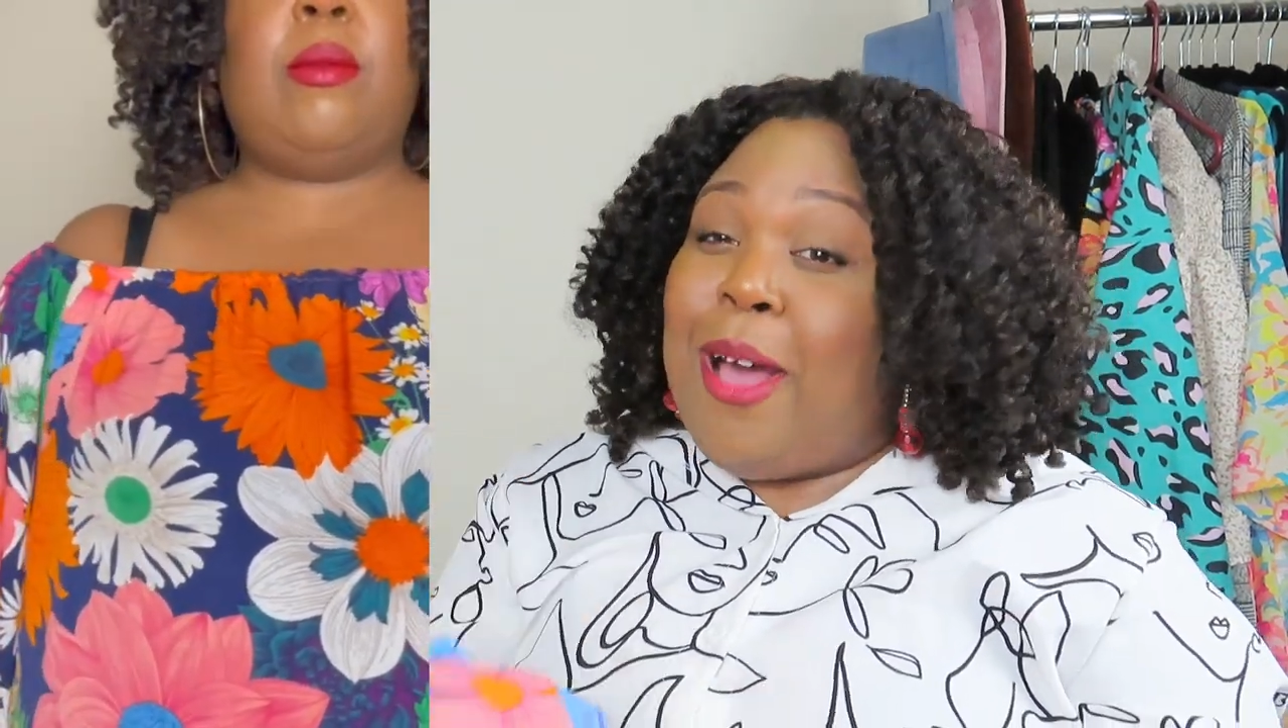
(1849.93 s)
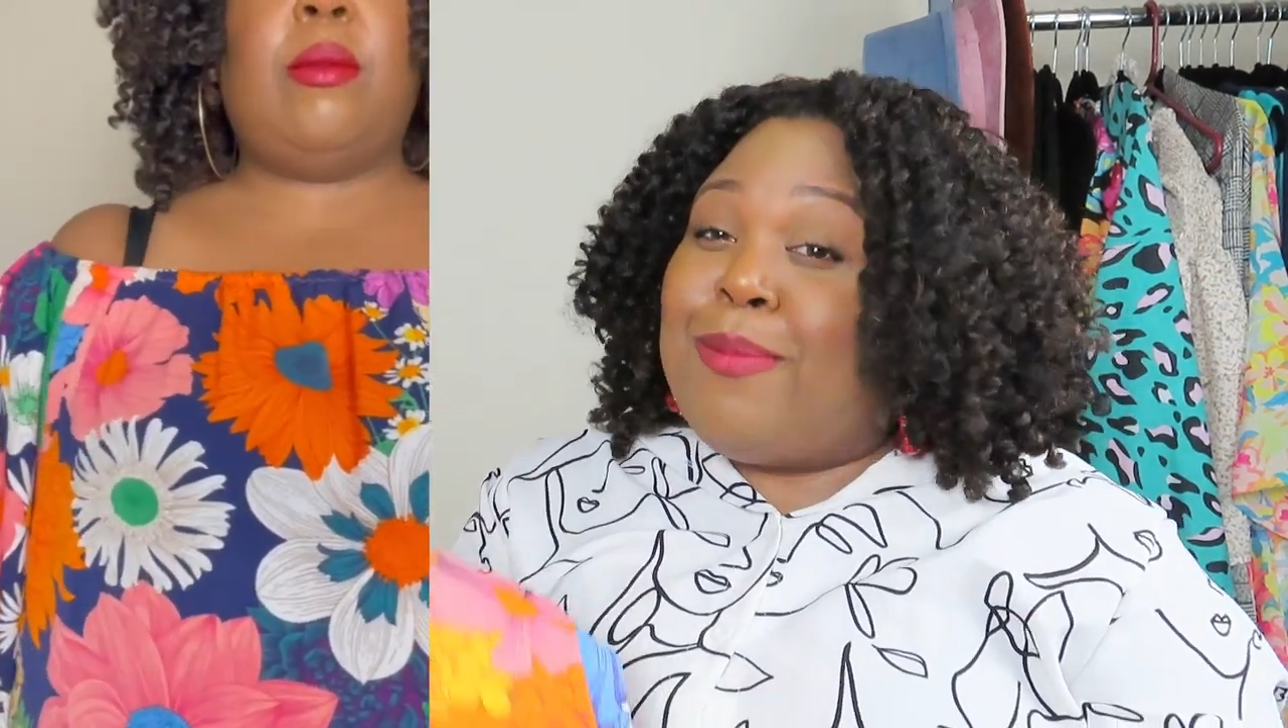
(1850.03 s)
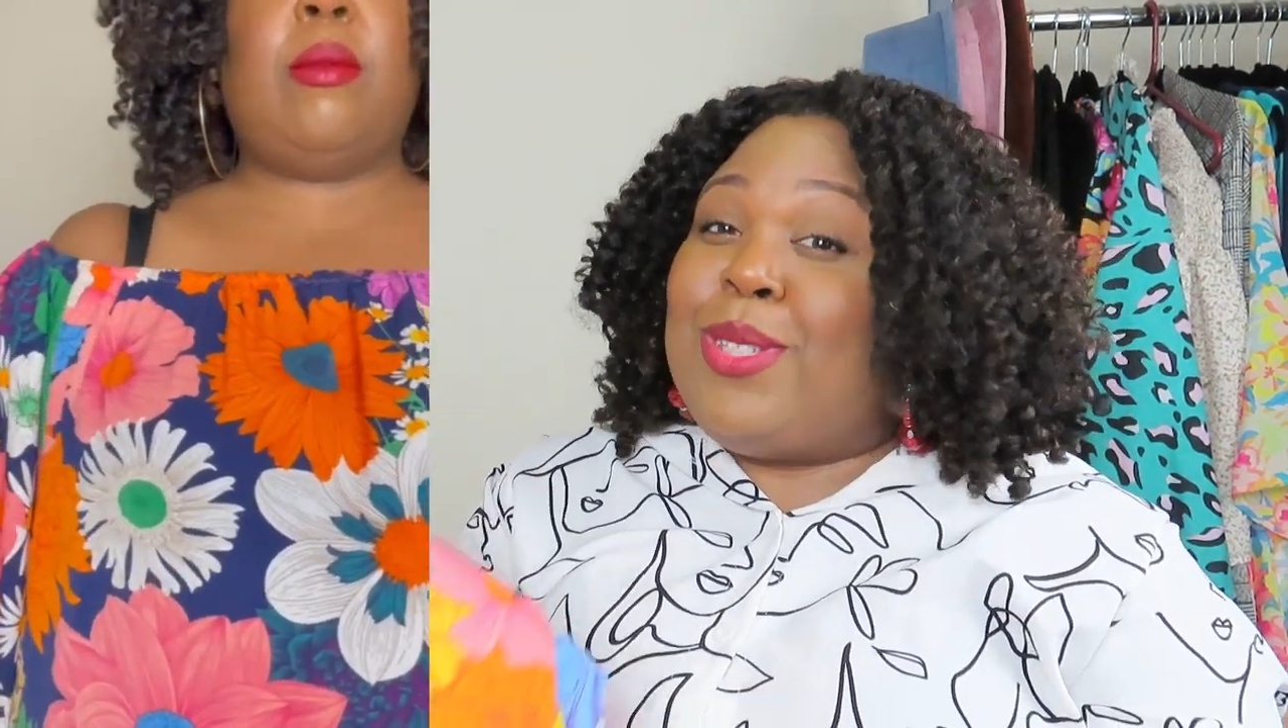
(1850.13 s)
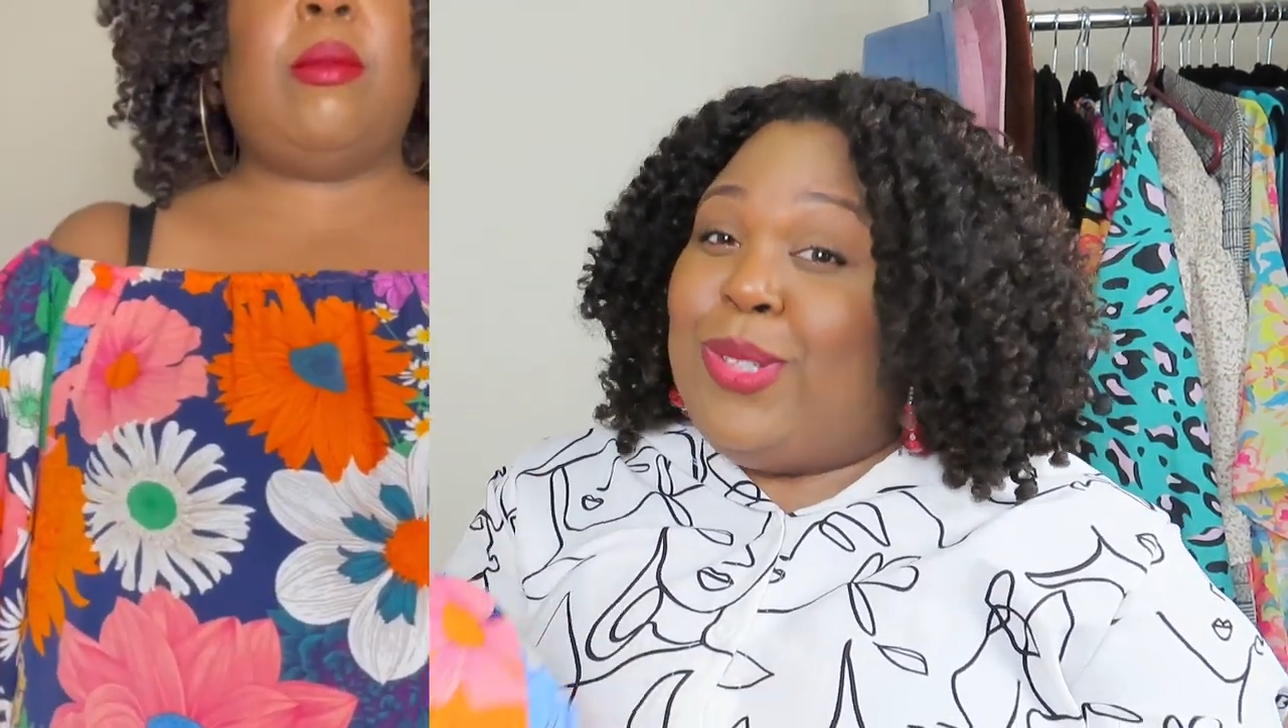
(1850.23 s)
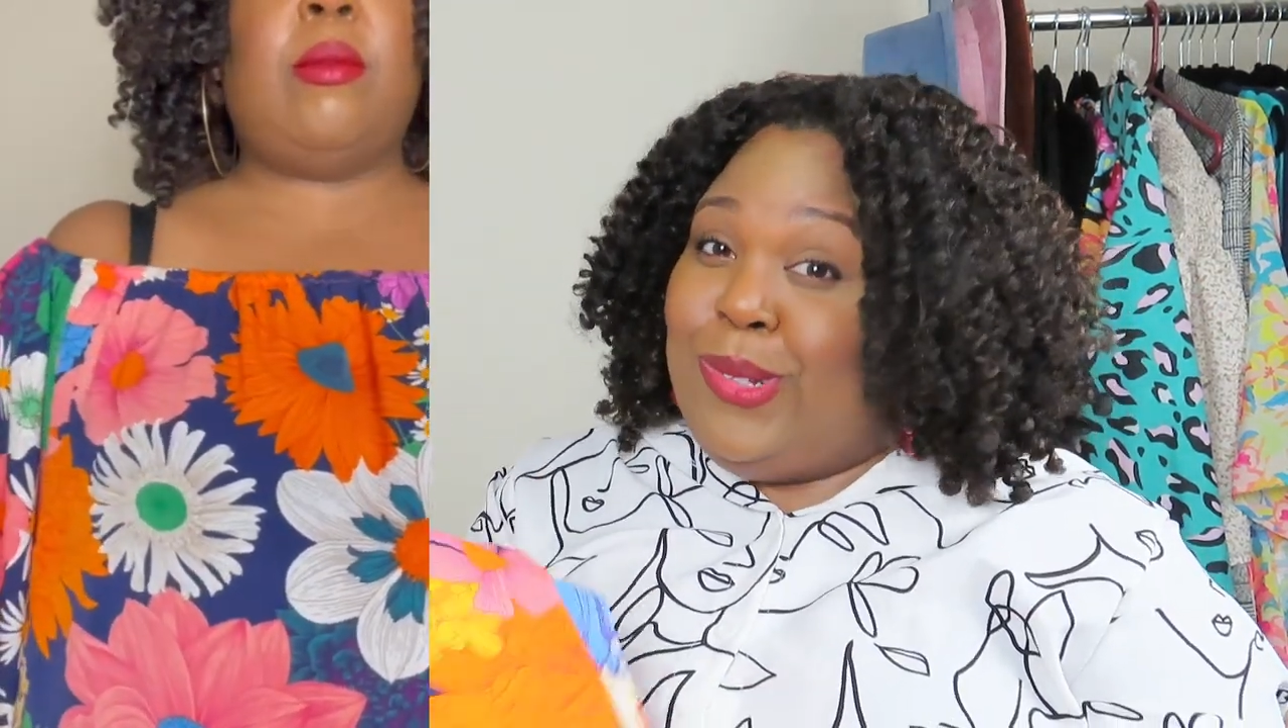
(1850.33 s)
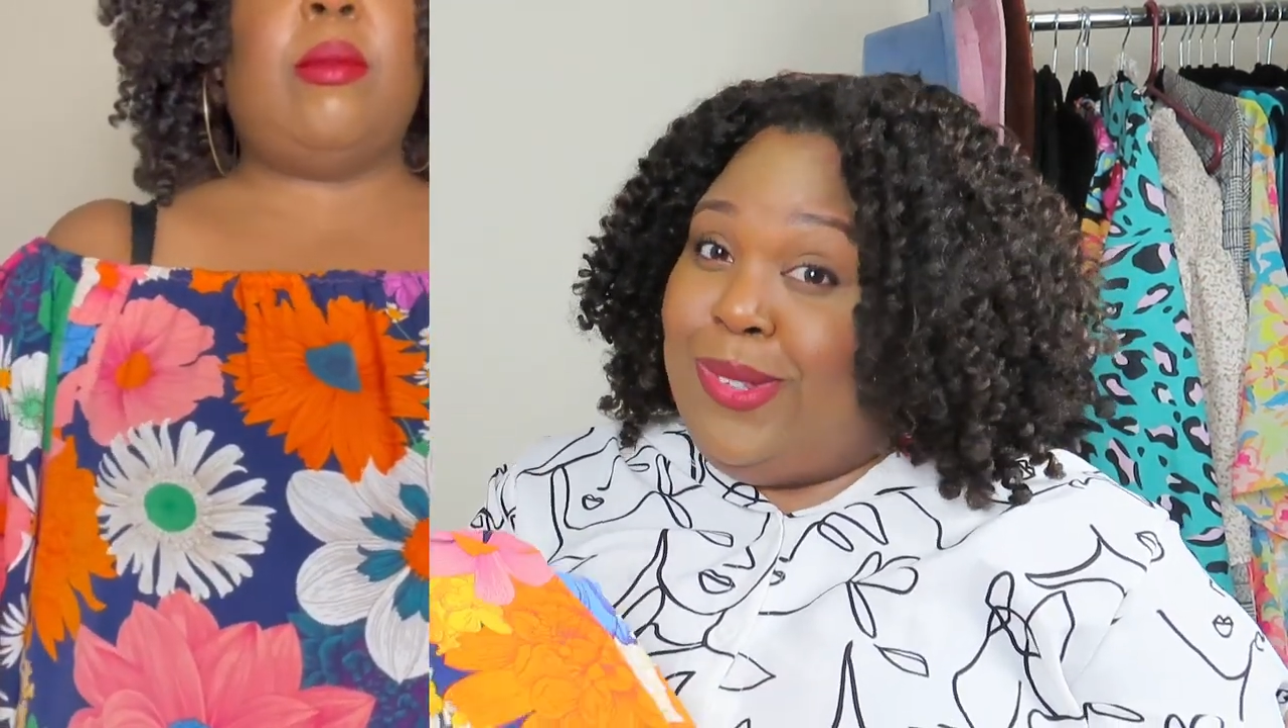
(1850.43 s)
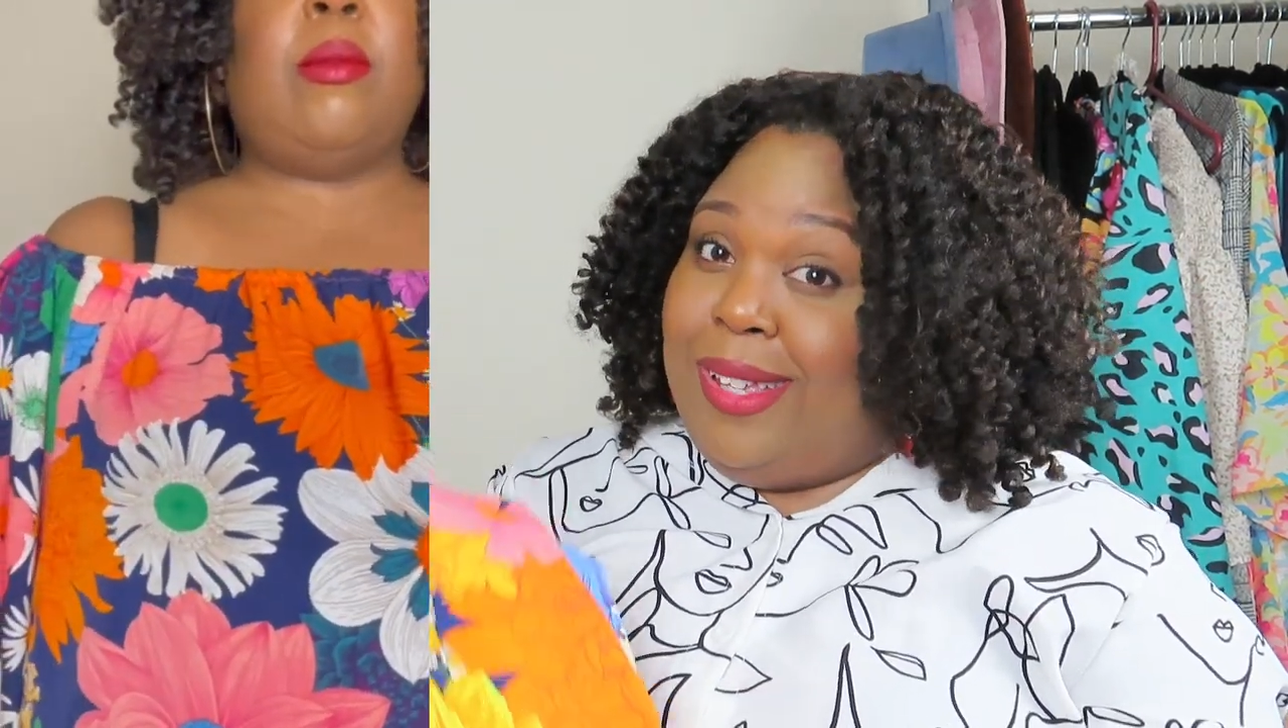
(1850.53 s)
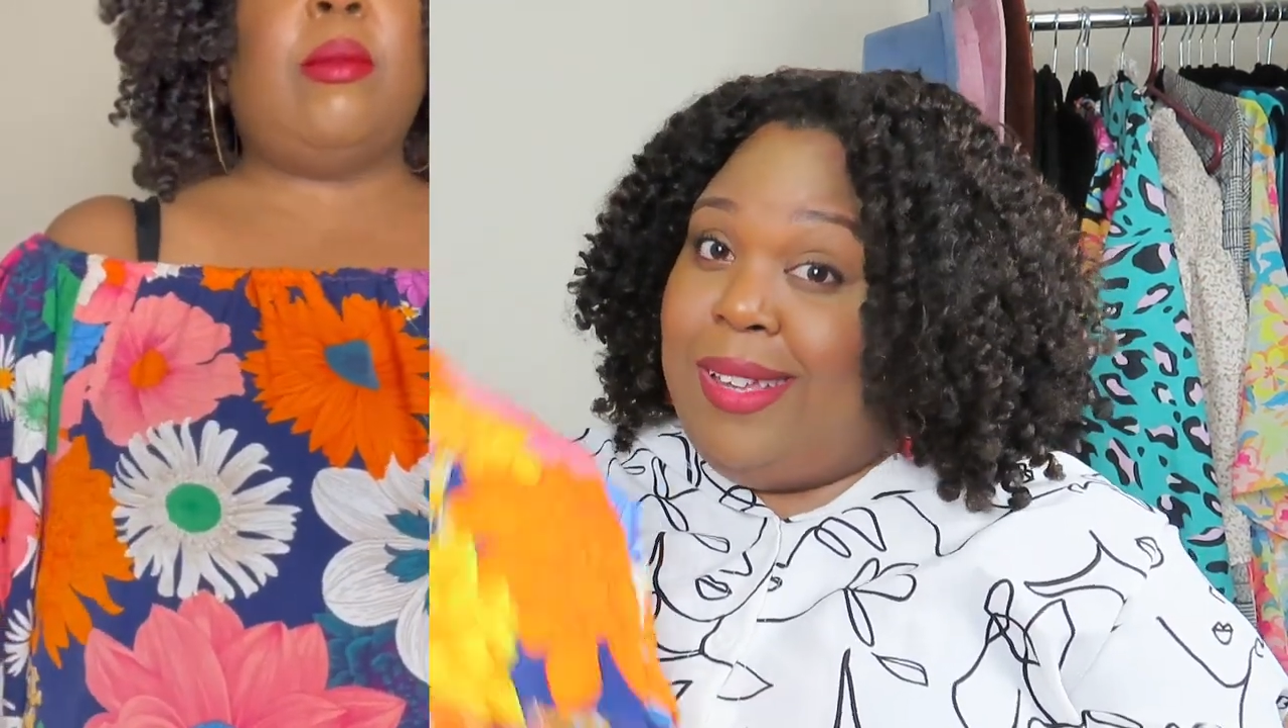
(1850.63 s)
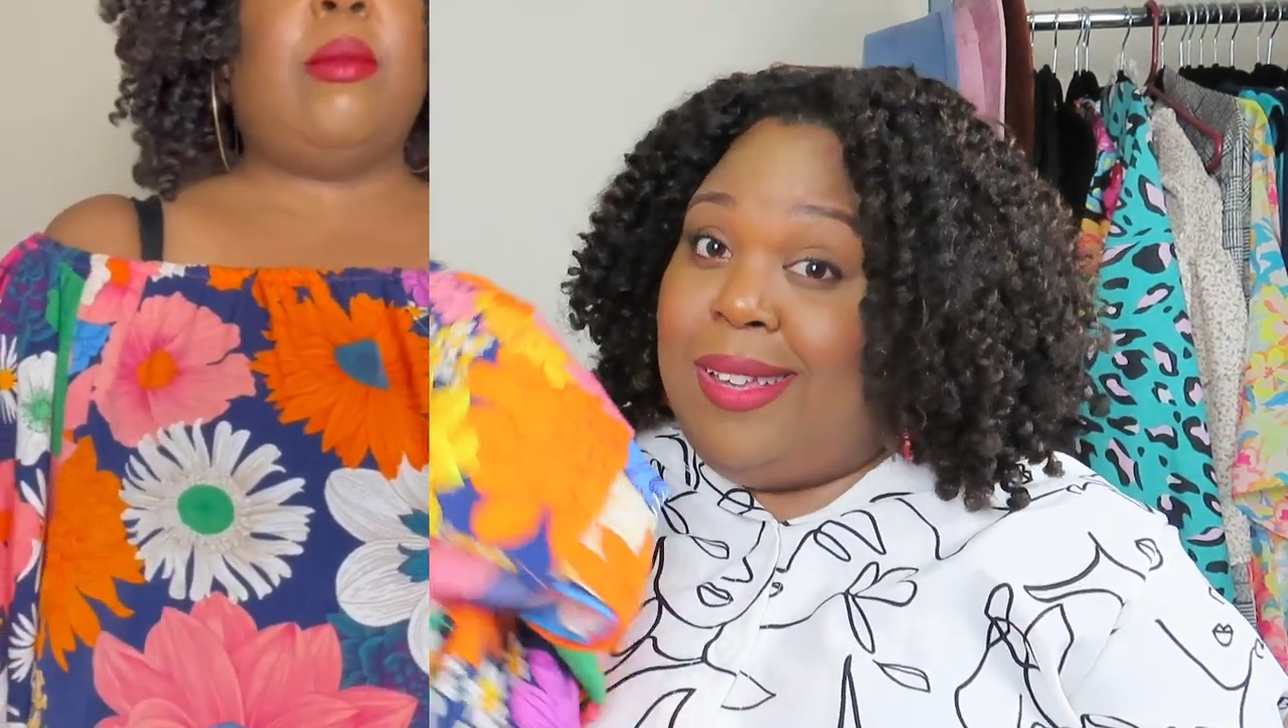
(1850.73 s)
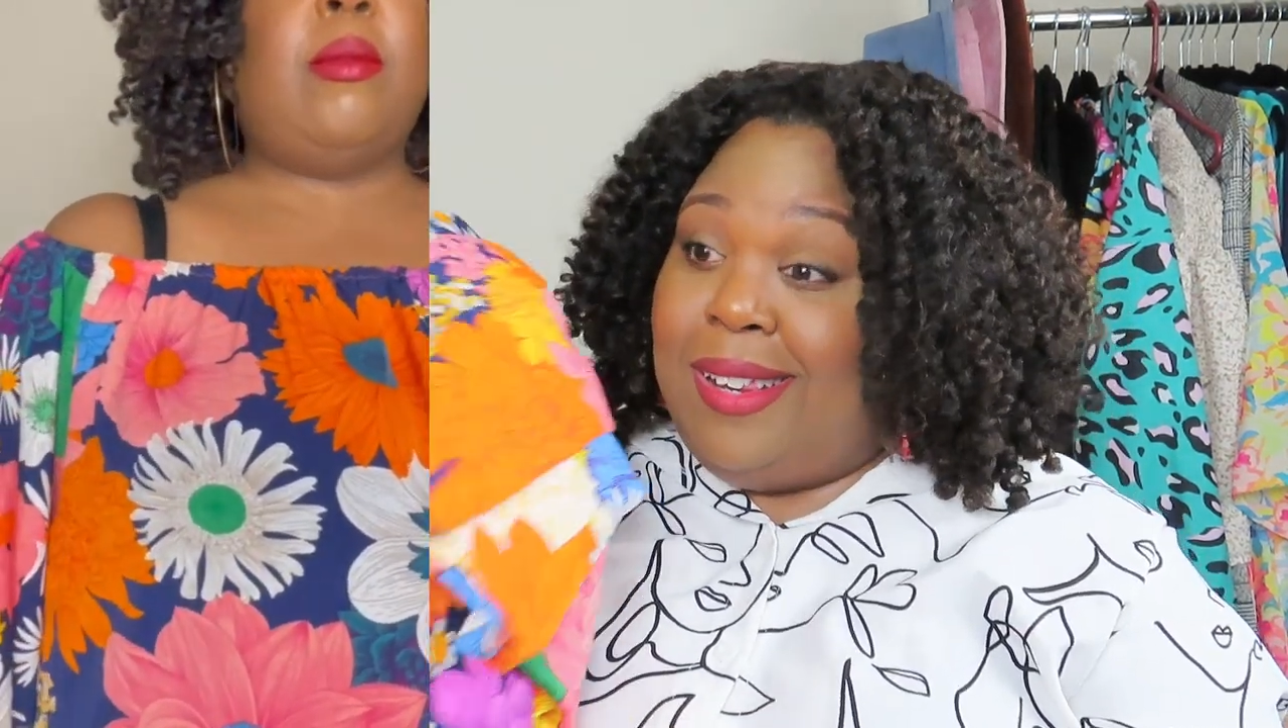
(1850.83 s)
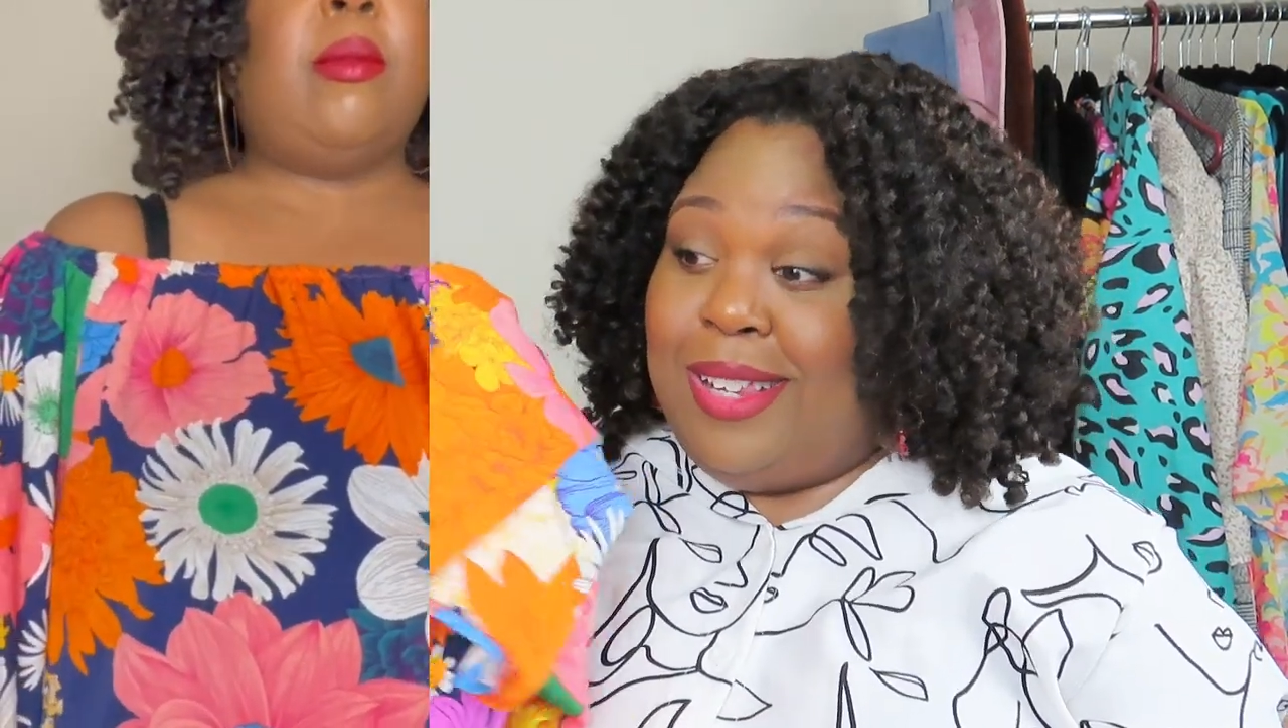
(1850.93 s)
absolutely